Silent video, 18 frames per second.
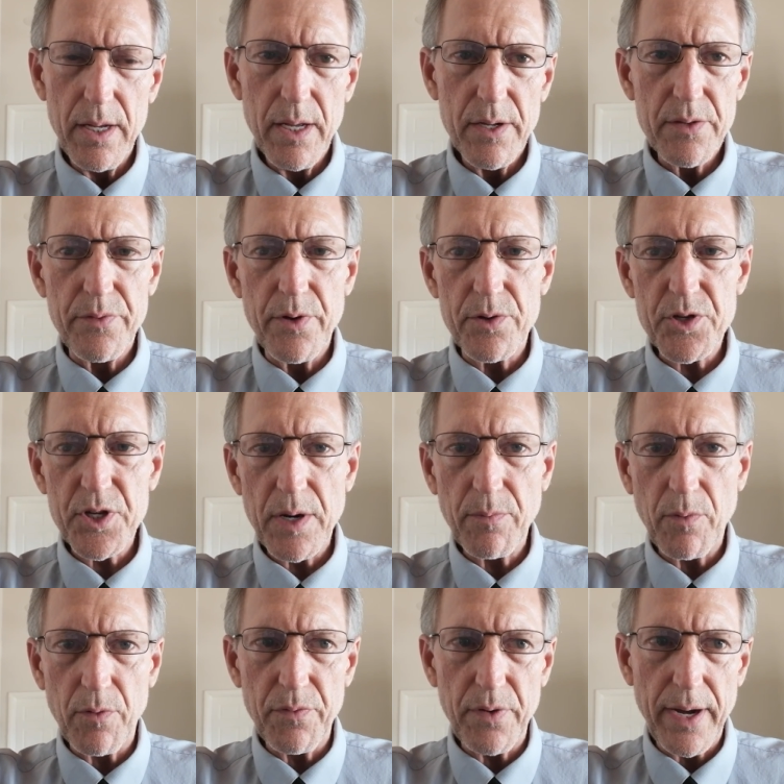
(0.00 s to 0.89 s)
there's
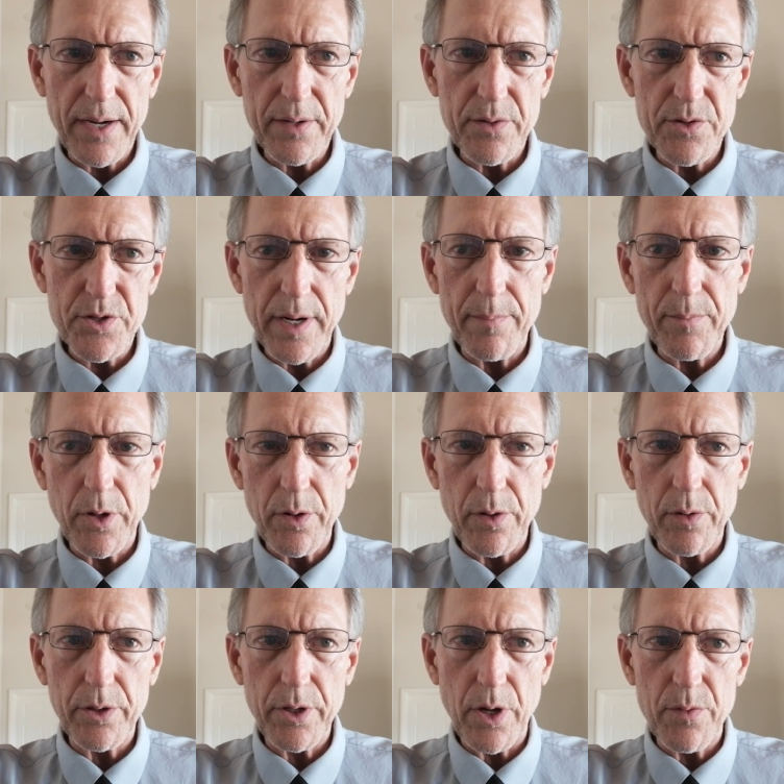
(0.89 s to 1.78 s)
several factors, and I'm
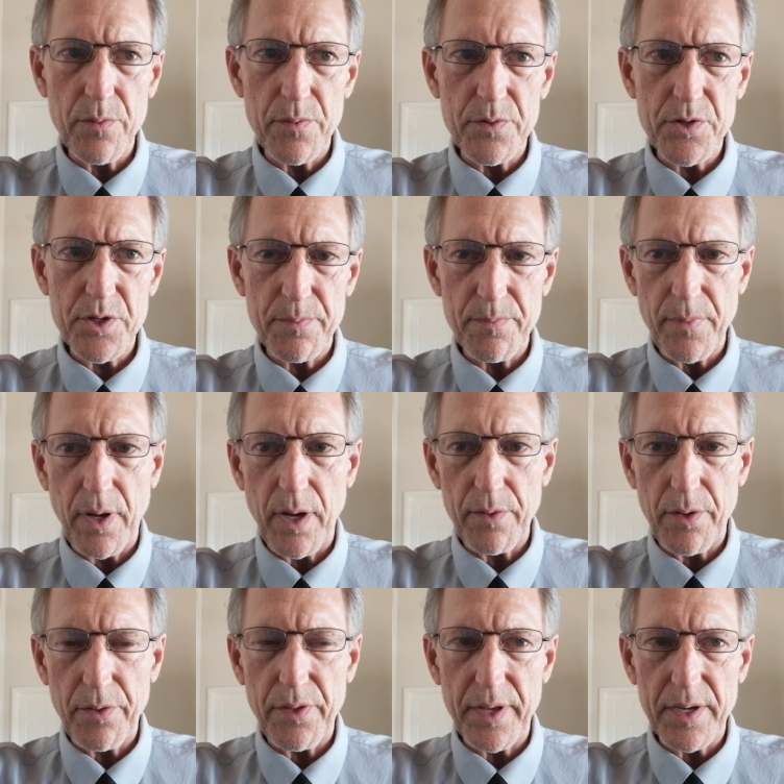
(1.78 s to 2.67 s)
going to go over some
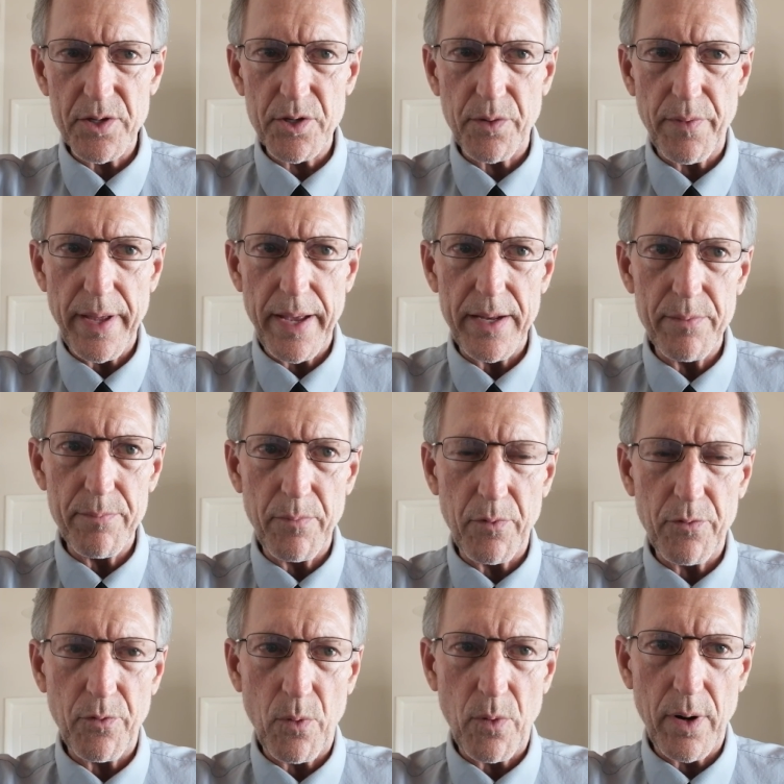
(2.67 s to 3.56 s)
other things on that
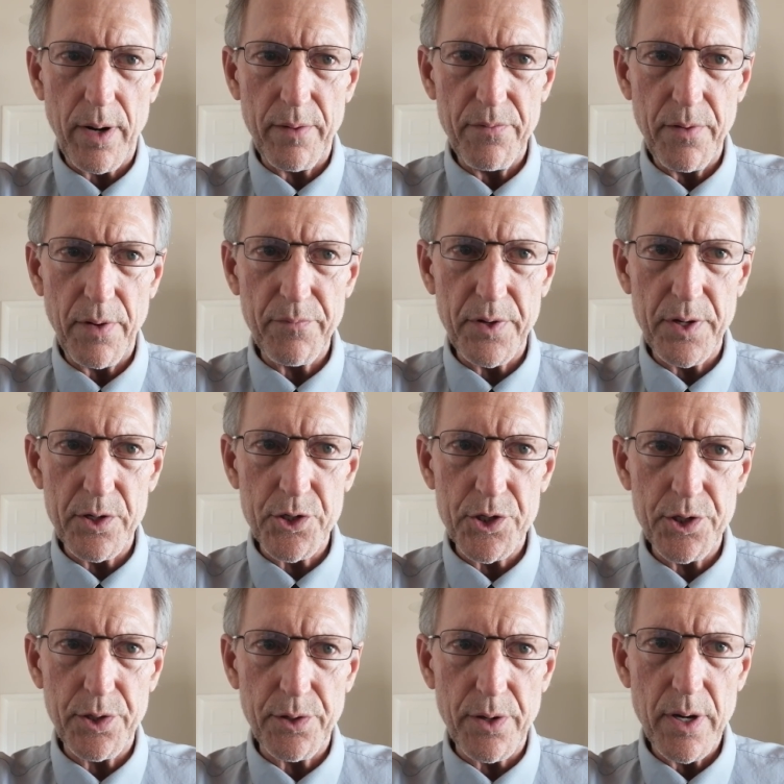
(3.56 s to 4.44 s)
before I
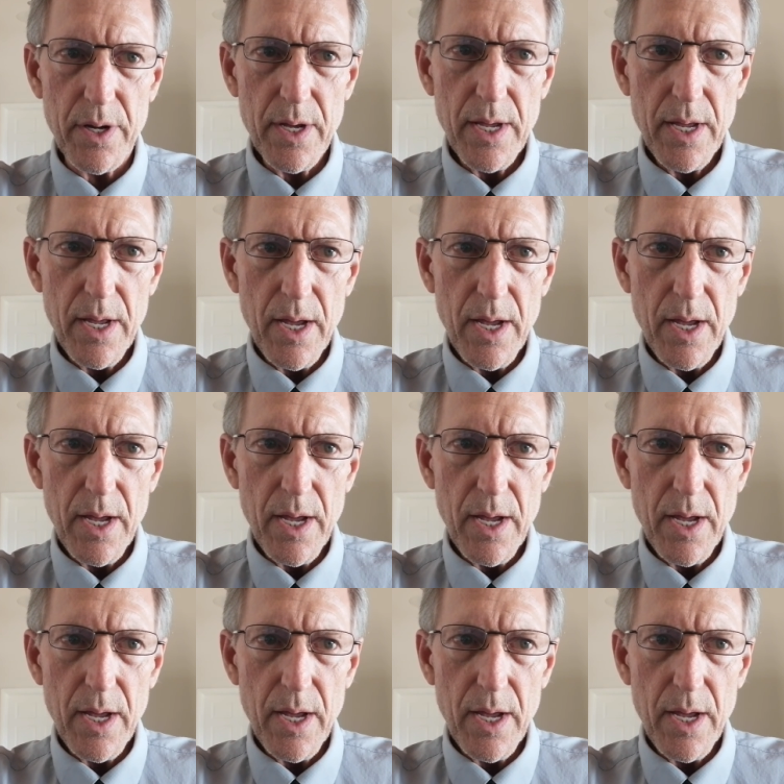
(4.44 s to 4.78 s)
finish here.